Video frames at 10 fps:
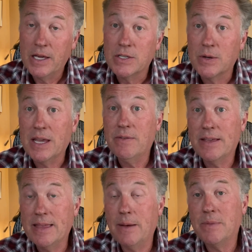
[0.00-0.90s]
So
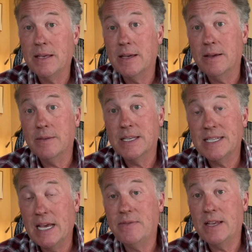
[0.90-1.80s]
giving them the
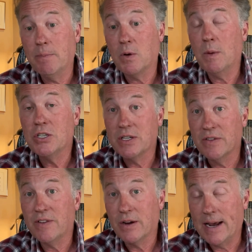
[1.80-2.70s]
safety and permission to
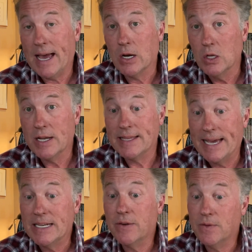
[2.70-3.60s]
figure out how to look at
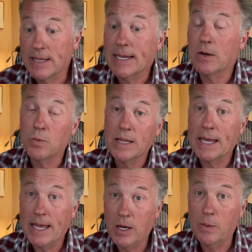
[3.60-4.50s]
that differently can really
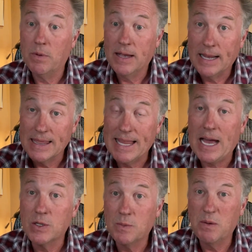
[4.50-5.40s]
help. It
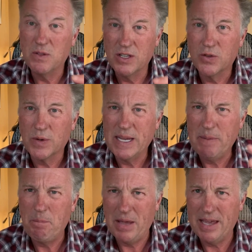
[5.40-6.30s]
allows people to
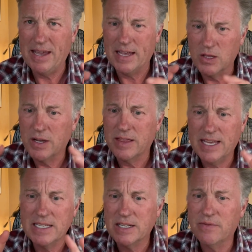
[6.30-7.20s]
dream big and look at
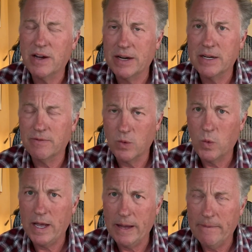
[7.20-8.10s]
things in a very different
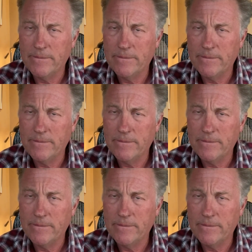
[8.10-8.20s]
way.